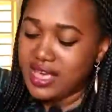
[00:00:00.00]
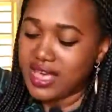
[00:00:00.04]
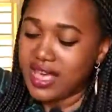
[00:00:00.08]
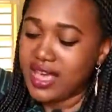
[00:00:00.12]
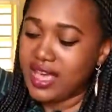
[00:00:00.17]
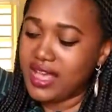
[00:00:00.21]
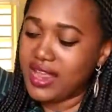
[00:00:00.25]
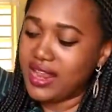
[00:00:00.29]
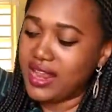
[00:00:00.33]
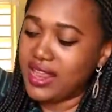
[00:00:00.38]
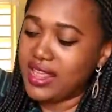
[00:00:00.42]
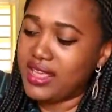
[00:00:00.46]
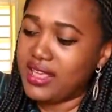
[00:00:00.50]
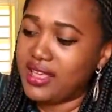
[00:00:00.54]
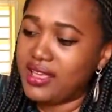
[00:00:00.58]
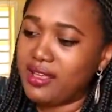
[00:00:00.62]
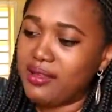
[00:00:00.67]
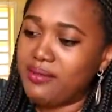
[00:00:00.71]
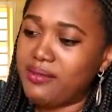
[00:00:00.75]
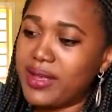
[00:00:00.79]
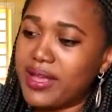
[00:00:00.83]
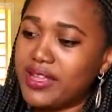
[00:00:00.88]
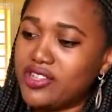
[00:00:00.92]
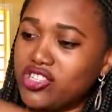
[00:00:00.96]
And
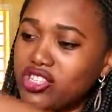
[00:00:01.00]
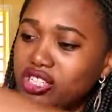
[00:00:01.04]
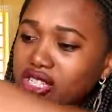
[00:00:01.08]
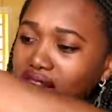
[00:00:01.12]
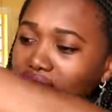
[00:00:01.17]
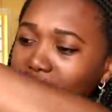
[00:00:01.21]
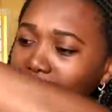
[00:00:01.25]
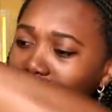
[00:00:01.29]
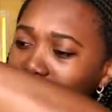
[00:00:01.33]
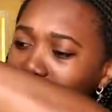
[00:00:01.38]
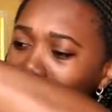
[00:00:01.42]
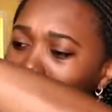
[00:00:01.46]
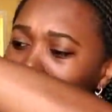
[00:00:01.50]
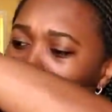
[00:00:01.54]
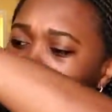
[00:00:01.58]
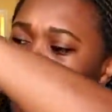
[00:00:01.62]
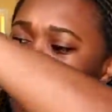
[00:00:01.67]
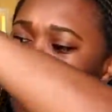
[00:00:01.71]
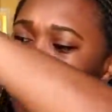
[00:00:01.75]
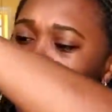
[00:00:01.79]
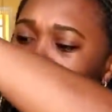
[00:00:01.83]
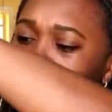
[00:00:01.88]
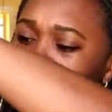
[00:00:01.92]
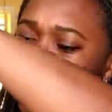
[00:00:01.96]
I just like it
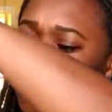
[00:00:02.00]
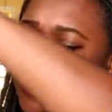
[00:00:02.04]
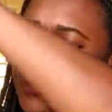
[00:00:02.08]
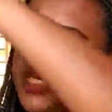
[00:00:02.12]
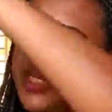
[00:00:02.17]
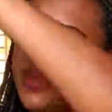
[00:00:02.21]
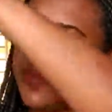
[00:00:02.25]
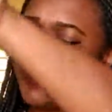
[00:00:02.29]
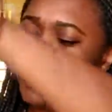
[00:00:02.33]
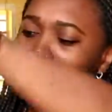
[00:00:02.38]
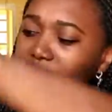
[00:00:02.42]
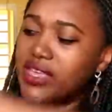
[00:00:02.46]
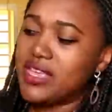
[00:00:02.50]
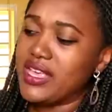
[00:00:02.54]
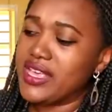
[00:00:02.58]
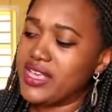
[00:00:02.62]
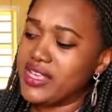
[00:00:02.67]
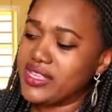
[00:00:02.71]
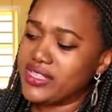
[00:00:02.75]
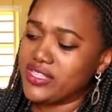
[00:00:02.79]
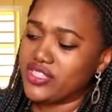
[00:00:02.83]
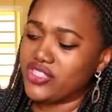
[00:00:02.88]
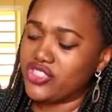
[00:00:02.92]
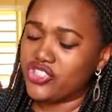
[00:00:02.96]
because
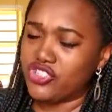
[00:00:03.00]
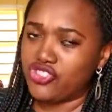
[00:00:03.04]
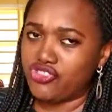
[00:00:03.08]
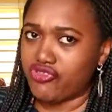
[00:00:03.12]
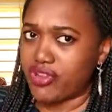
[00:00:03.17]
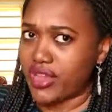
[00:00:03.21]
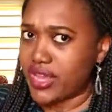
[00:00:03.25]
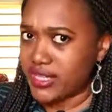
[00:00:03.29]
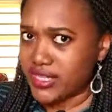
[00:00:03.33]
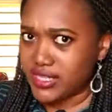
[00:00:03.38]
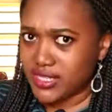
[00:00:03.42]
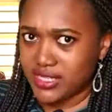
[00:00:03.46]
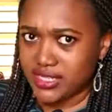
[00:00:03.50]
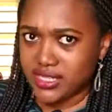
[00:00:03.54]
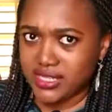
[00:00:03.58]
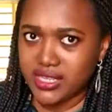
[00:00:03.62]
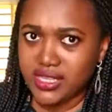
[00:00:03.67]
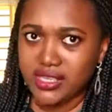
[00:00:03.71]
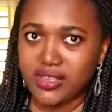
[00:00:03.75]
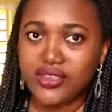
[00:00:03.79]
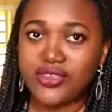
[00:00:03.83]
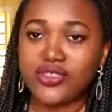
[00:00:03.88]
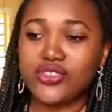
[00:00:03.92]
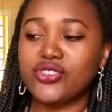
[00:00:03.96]
it's a dress,
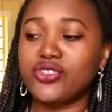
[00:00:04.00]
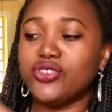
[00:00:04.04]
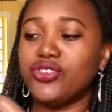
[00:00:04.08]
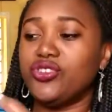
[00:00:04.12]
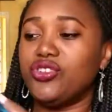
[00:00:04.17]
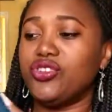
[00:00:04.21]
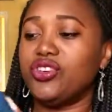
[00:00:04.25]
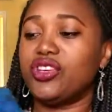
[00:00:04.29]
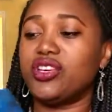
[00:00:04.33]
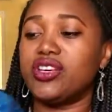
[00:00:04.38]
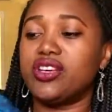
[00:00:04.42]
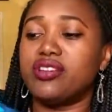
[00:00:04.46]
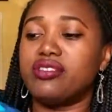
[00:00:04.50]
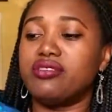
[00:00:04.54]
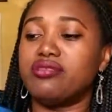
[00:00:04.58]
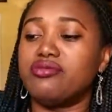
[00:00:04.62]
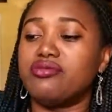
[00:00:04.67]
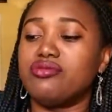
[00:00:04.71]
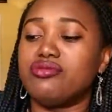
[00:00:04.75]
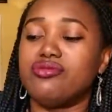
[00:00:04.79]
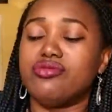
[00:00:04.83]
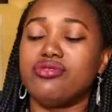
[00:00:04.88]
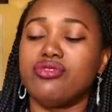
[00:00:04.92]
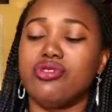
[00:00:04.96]
so you
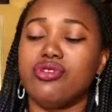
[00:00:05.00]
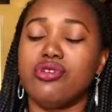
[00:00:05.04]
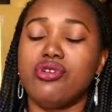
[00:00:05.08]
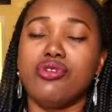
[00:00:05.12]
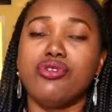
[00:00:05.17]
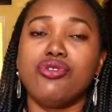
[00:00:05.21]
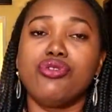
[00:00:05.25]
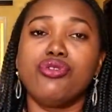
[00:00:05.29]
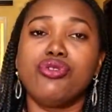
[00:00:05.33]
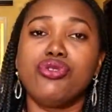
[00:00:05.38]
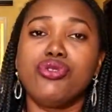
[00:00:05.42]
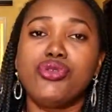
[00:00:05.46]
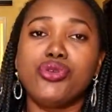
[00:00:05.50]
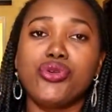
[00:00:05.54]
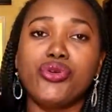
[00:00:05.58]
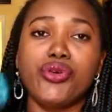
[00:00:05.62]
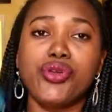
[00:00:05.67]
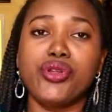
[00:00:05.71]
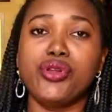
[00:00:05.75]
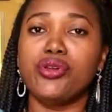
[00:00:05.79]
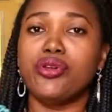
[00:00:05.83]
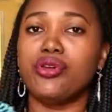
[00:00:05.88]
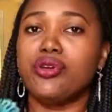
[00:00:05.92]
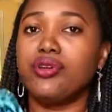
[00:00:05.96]
can throw
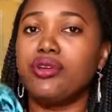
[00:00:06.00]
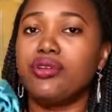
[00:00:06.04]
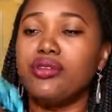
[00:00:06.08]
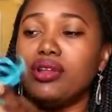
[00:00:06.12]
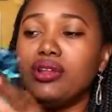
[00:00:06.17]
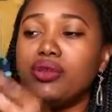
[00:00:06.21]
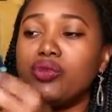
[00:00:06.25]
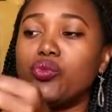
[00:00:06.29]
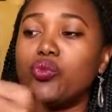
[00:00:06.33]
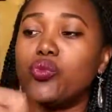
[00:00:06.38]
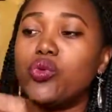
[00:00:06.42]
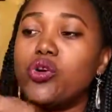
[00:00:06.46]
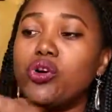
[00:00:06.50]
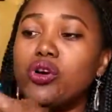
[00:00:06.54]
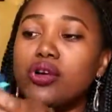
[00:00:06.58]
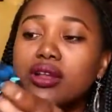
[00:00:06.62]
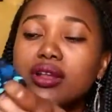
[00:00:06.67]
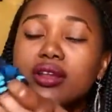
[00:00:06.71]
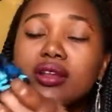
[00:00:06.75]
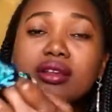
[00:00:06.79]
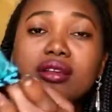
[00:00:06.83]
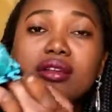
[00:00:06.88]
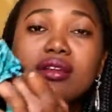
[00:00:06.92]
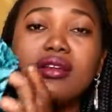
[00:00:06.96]
it on in
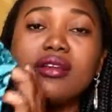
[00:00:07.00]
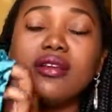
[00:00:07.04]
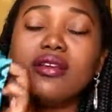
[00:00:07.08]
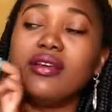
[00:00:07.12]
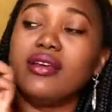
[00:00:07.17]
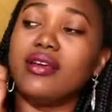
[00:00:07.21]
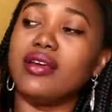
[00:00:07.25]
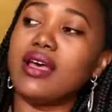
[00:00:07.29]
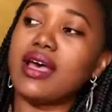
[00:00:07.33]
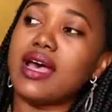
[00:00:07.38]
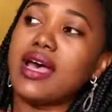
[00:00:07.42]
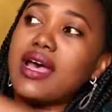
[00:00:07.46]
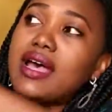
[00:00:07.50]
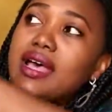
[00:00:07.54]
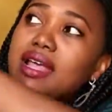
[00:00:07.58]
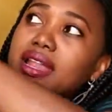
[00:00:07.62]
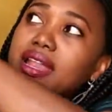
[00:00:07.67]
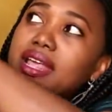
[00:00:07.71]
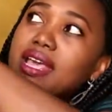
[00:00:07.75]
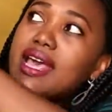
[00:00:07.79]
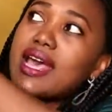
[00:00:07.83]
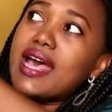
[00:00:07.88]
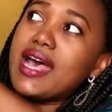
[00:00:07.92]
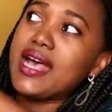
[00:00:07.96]
one, and
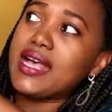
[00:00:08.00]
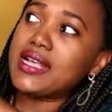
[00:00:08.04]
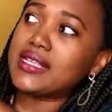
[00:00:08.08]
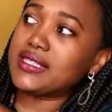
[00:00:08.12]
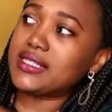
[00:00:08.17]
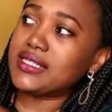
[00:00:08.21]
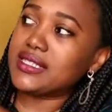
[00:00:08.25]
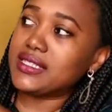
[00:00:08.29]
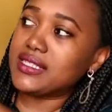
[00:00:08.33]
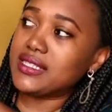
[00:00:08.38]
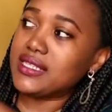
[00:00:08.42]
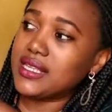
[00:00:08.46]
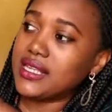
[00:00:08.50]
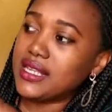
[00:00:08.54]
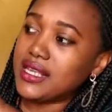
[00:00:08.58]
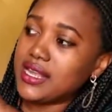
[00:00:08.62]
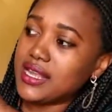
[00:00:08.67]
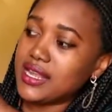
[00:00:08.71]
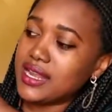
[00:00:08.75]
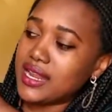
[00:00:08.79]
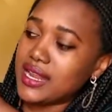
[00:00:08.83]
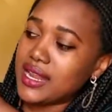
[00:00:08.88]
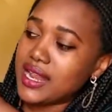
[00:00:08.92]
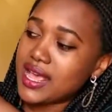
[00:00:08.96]
it has
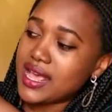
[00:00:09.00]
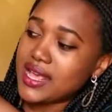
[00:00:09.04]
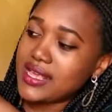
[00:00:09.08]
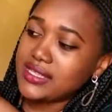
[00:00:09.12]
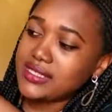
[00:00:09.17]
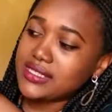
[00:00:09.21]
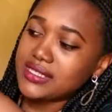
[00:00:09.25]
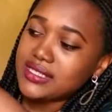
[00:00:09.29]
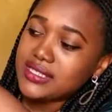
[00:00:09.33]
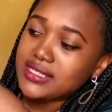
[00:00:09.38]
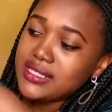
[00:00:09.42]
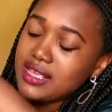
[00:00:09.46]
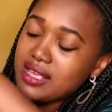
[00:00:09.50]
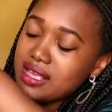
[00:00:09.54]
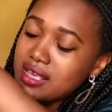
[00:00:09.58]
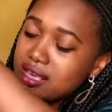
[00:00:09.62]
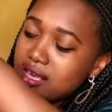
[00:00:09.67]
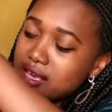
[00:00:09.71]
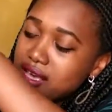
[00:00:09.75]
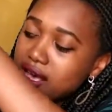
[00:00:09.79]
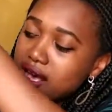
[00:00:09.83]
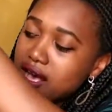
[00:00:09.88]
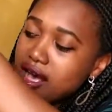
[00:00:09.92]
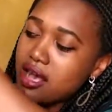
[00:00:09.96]
nice
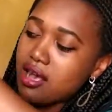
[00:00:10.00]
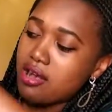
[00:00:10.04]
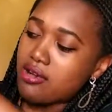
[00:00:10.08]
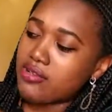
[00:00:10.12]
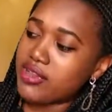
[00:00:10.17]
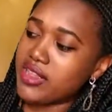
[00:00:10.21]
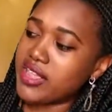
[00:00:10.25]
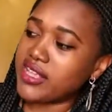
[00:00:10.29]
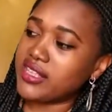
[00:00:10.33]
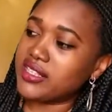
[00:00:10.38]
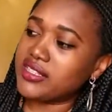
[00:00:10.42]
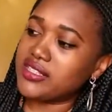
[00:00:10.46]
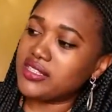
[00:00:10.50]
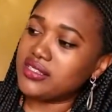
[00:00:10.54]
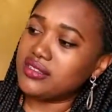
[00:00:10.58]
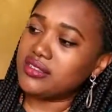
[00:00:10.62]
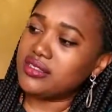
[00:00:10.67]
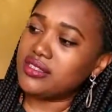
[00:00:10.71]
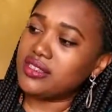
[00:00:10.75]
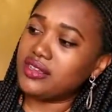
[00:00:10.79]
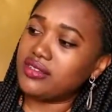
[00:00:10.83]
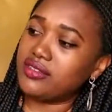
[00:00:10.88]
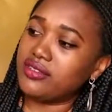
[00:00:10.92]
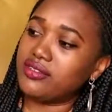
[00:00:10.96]
cow neck
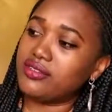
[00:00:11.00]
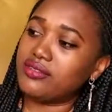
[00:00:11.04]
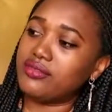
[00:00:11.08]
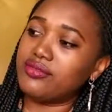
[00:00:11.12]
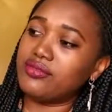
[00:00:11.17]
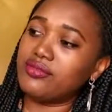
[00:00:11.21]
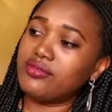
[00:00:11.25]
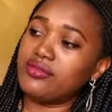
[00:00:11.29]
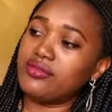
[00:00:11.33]
detail.